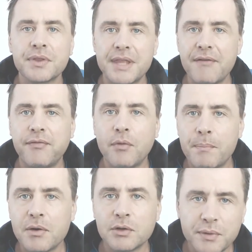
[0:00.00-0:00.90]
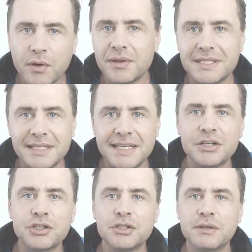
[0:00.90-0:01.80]
Therefore, because we've got this
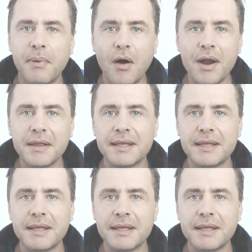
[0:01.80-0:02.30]
addiction to buying